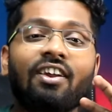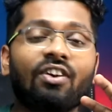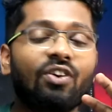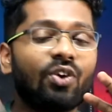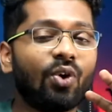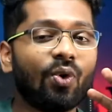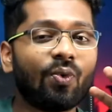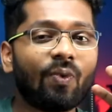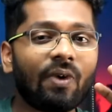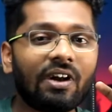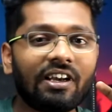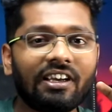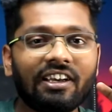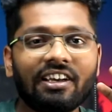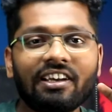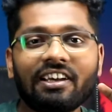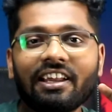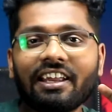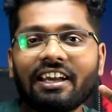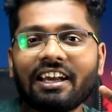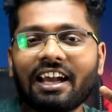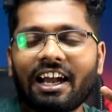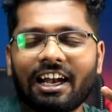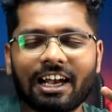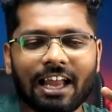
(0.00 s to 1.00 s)
no one did
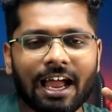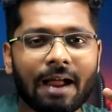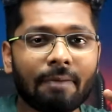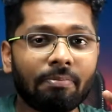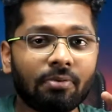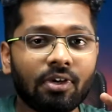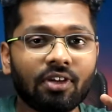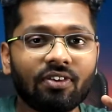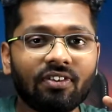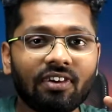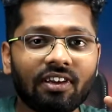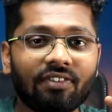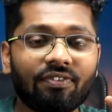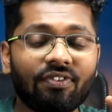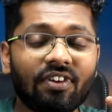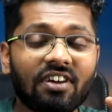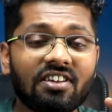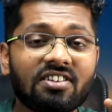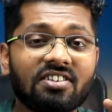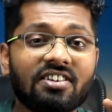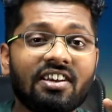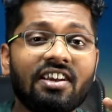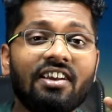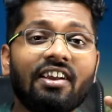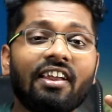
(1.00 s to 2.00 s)
an adaptive
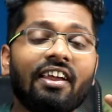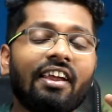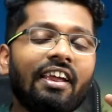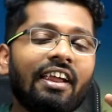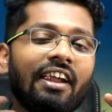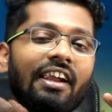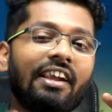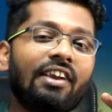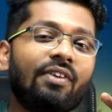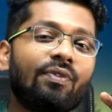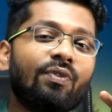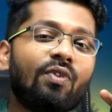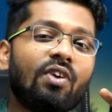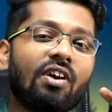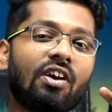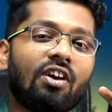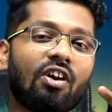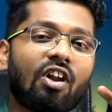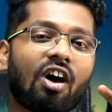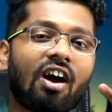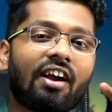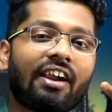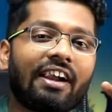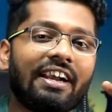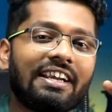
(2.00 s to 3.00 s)
refresh rate. It would
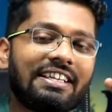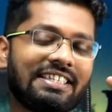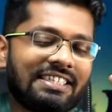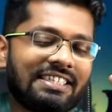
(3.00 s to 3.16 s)
lock at